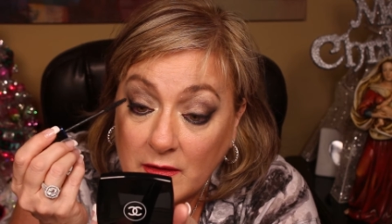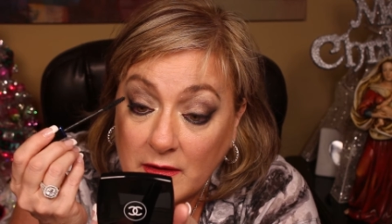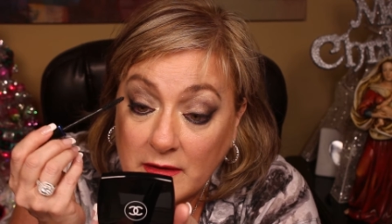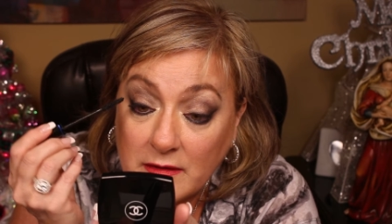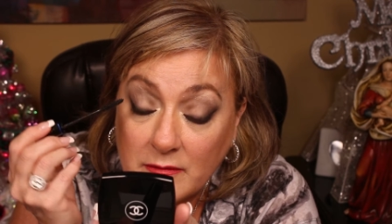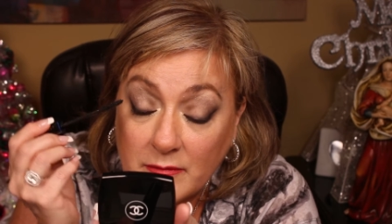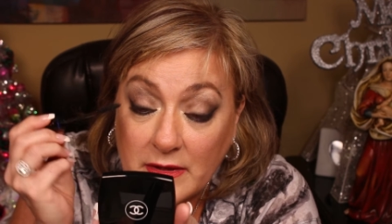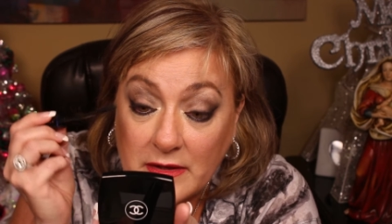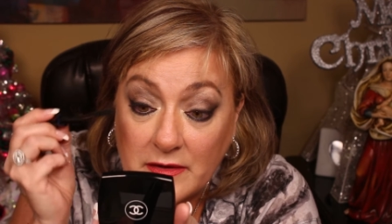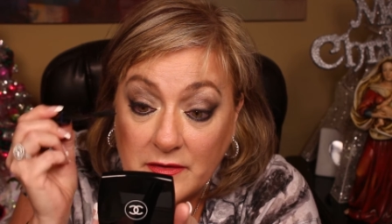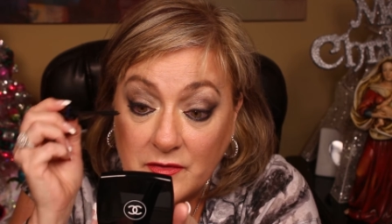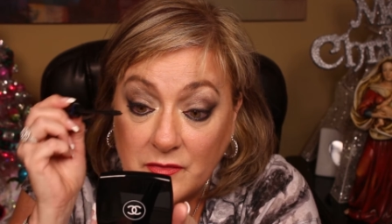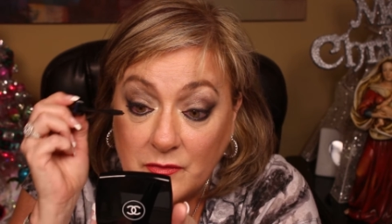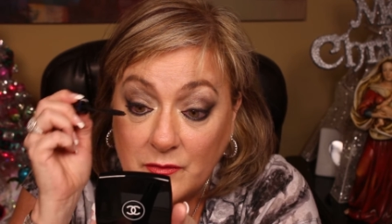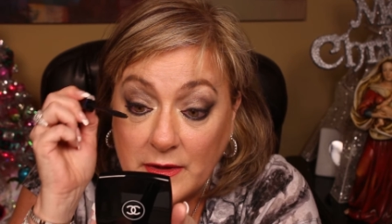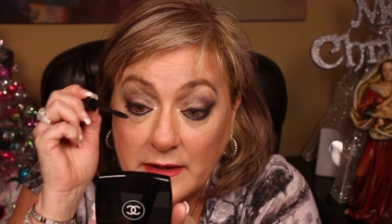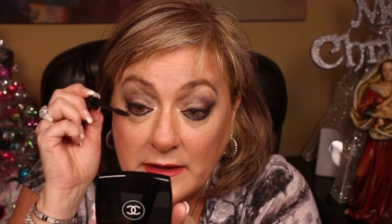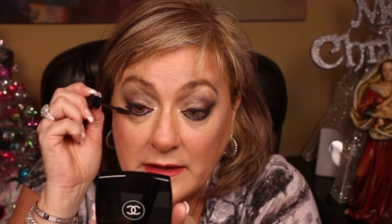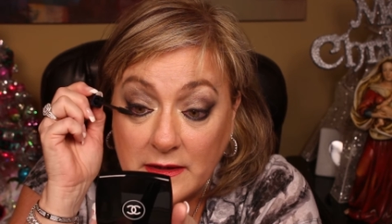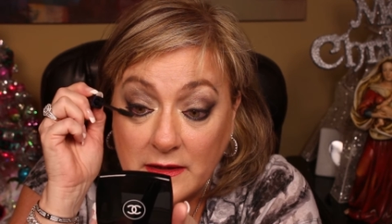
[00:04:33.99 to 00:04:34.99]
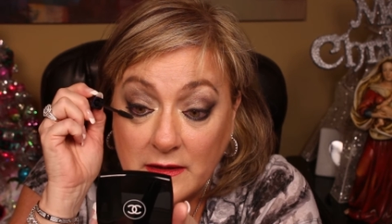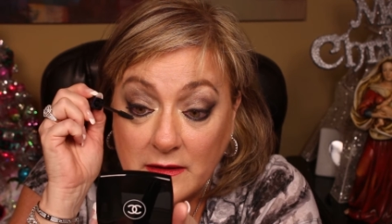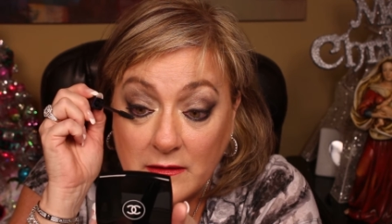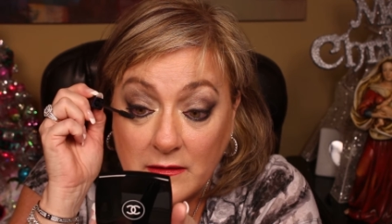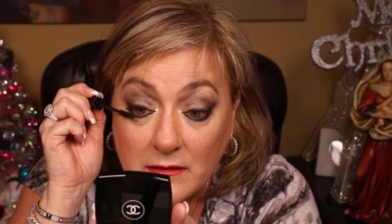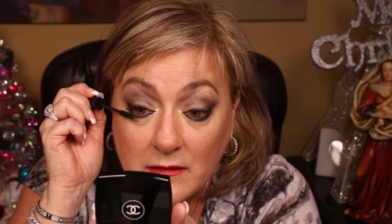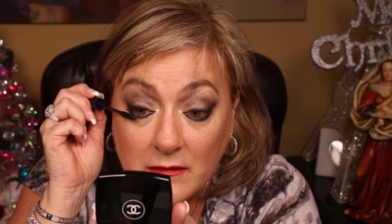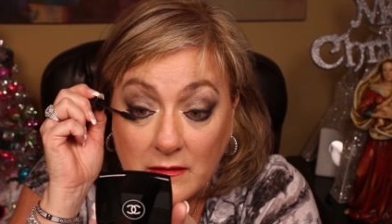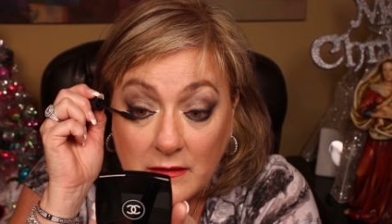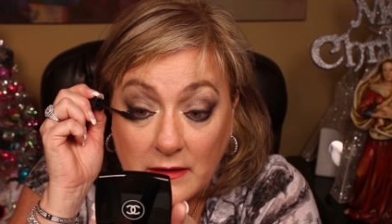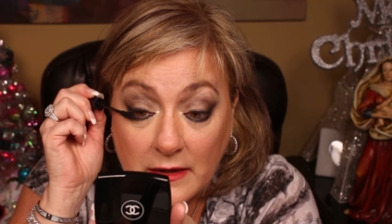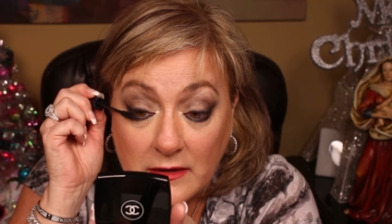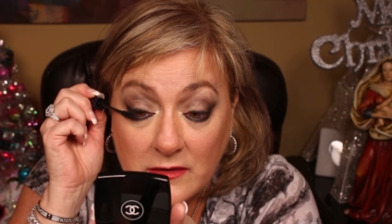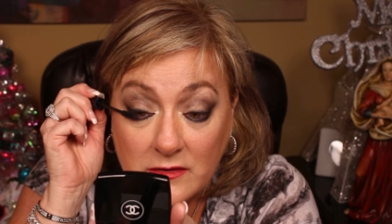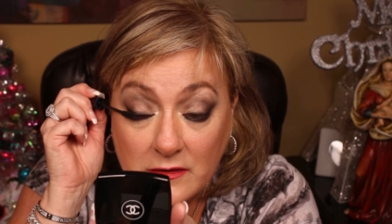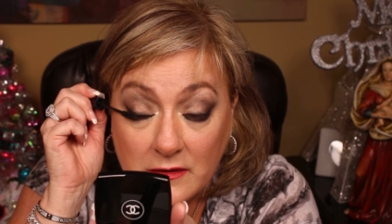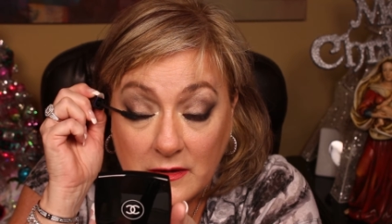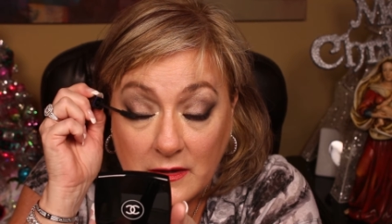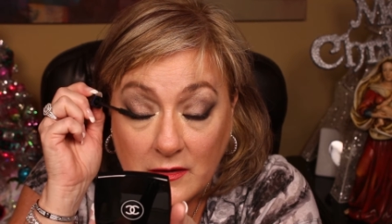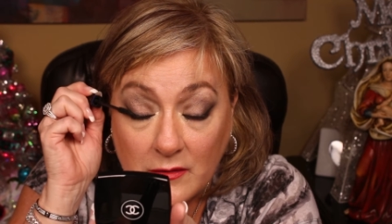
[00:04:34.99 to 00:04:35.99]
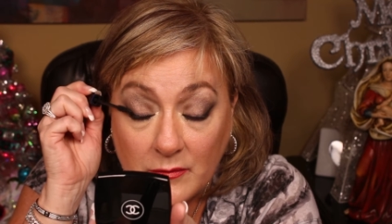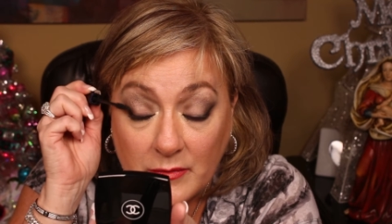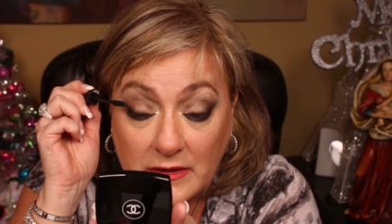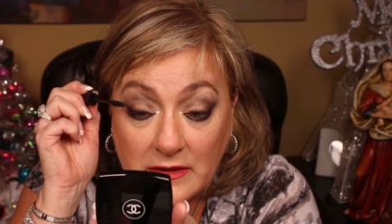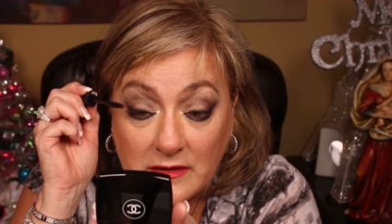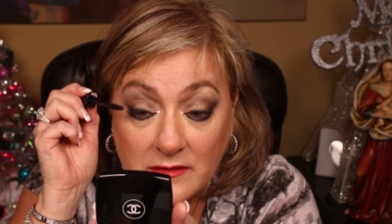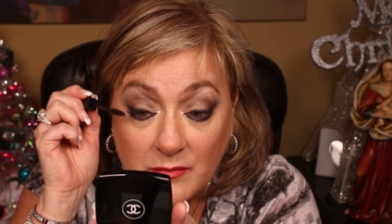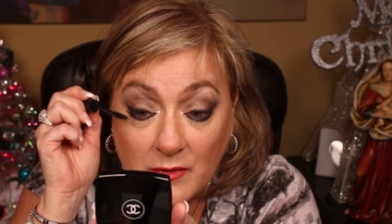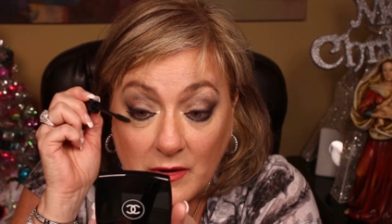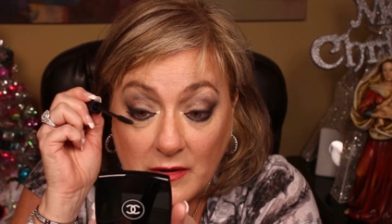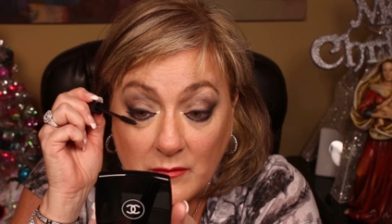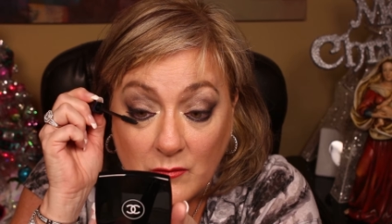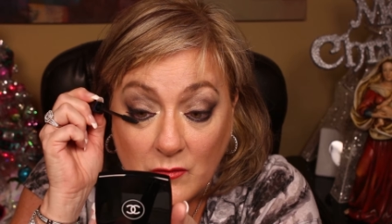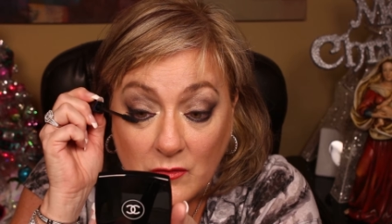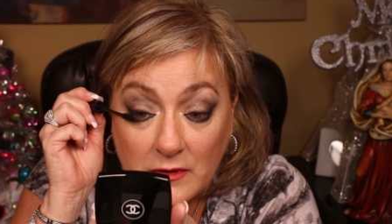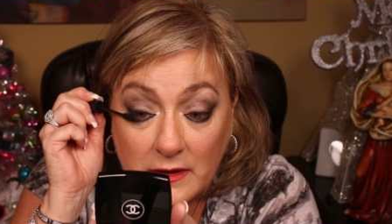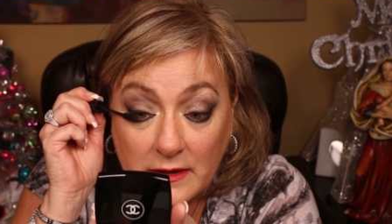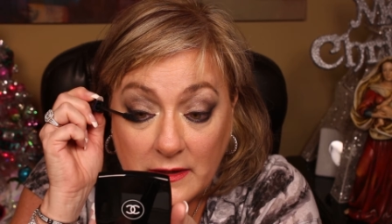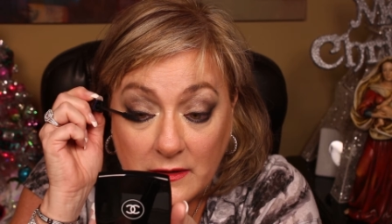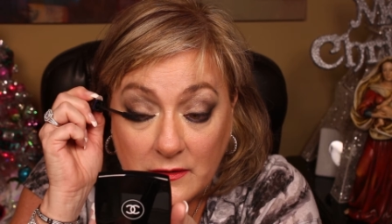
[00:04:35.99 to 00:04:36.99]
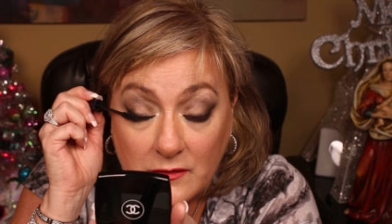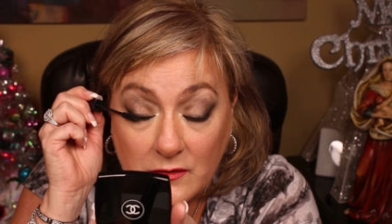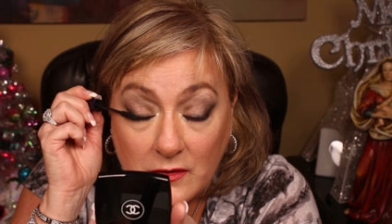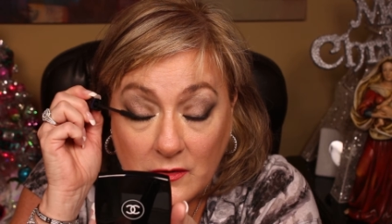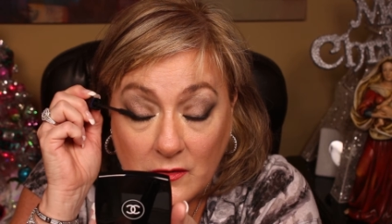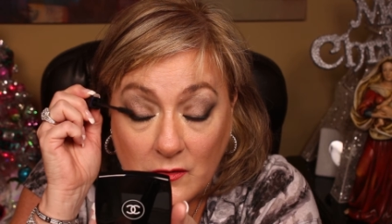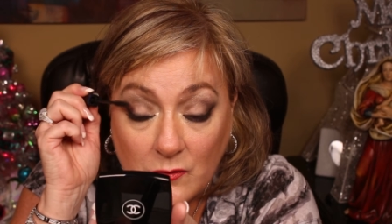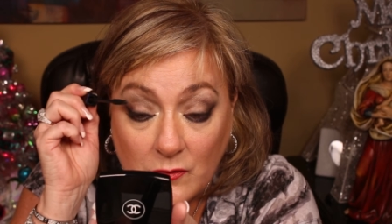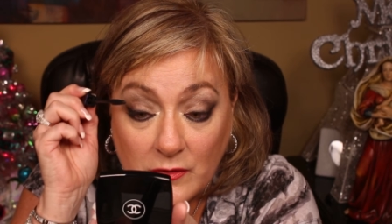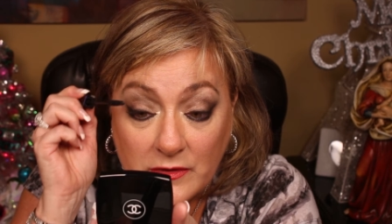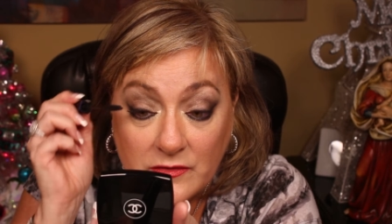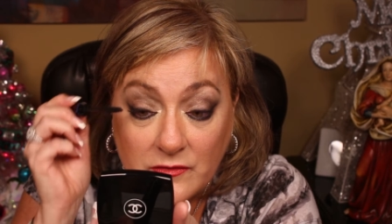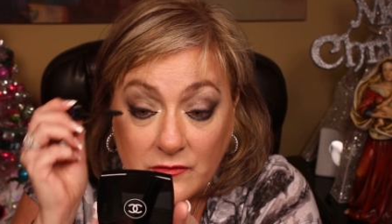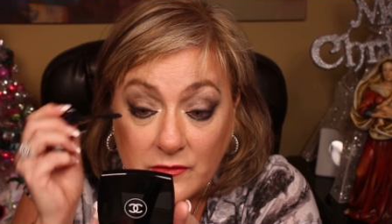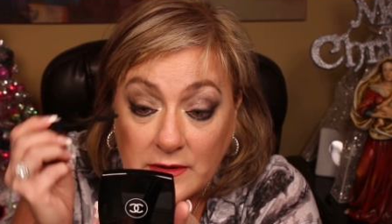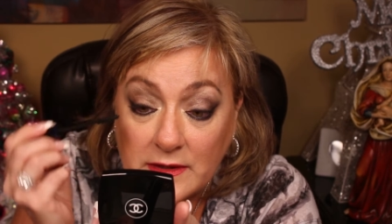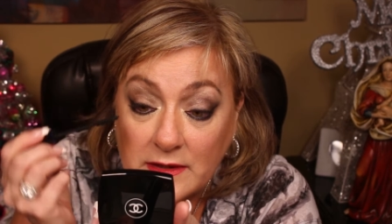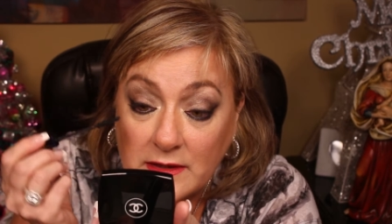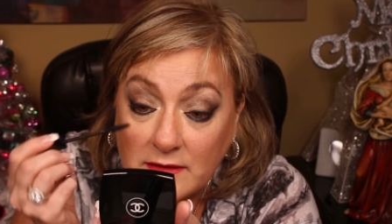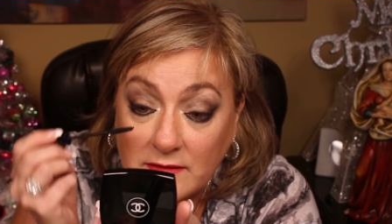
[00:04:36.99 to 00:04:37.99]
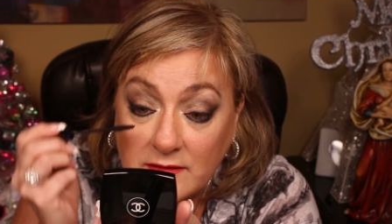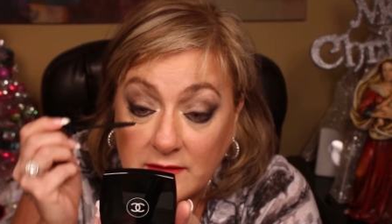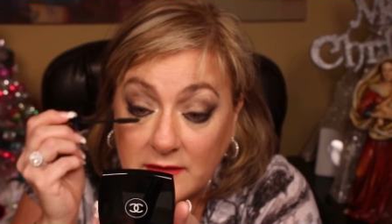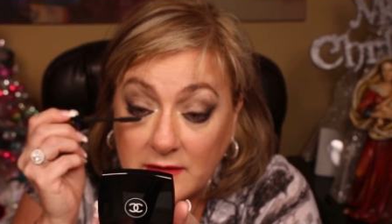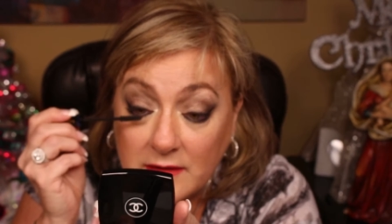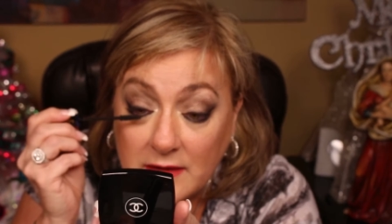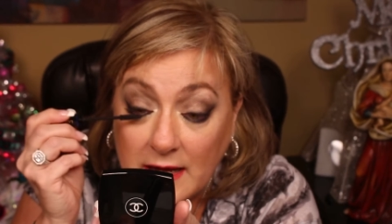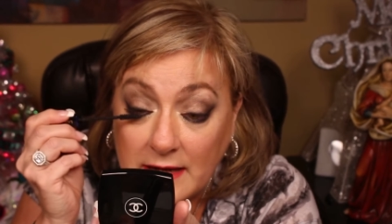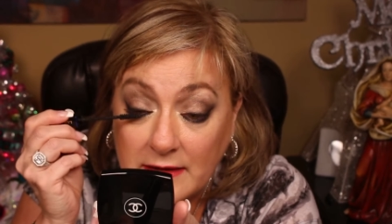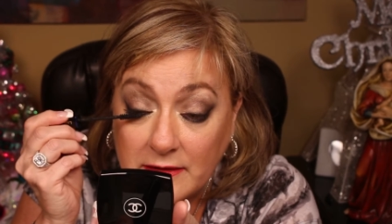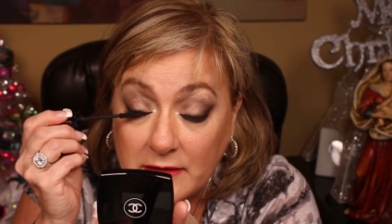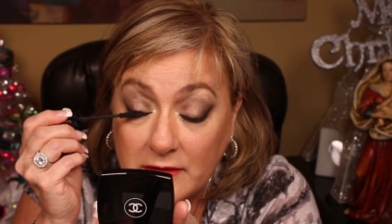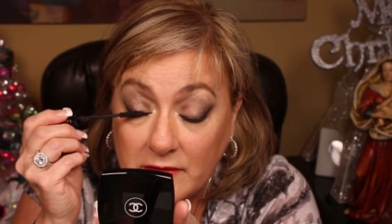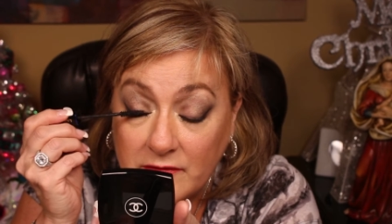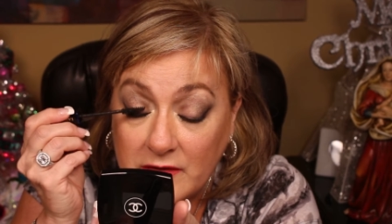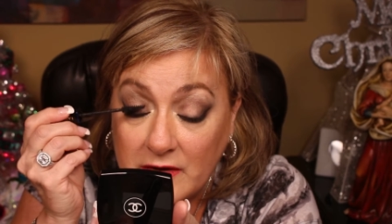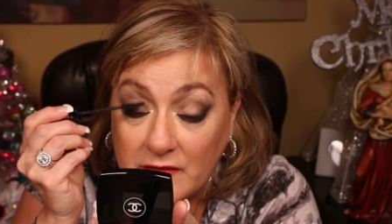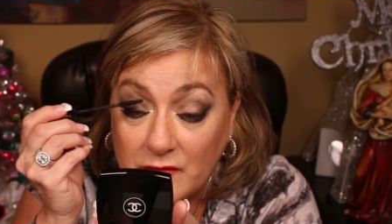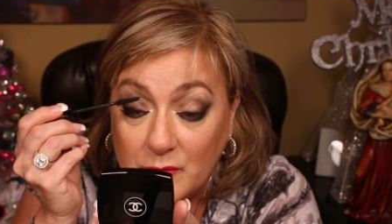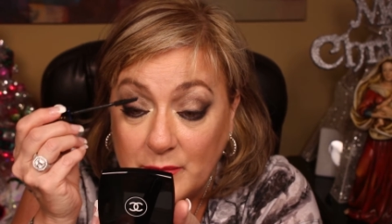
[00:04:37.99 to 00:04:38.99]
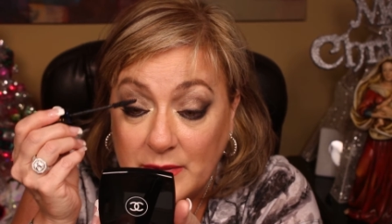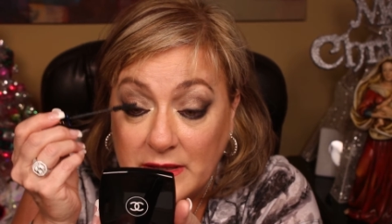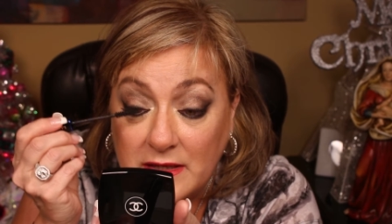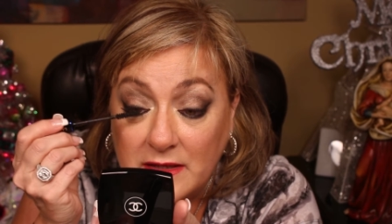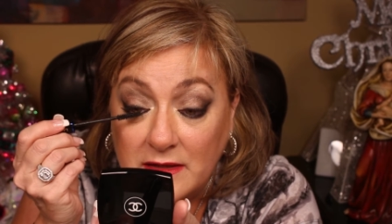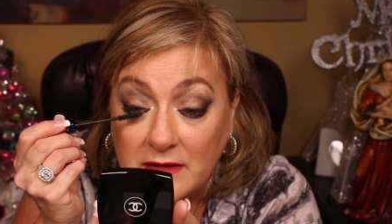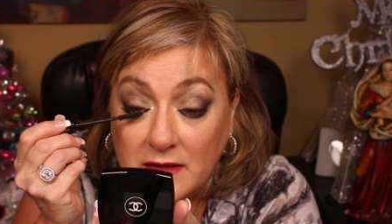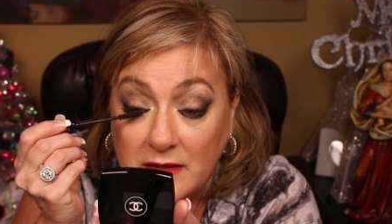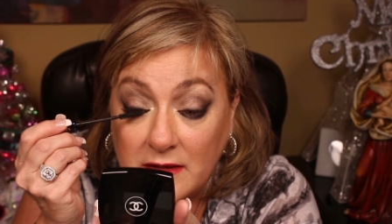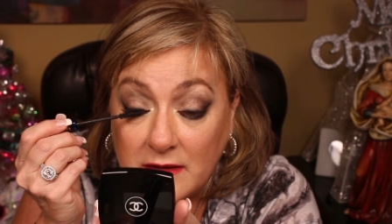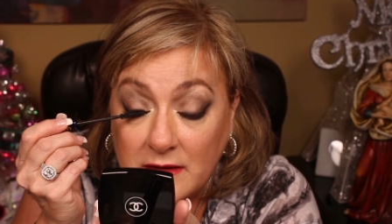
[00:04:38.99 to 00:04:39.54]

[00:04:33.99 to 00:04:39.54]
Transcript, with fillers: the Mediterranean. Actually, the Caribbean's probably more like a turquoise green, isn't it? I don't know. I've never been.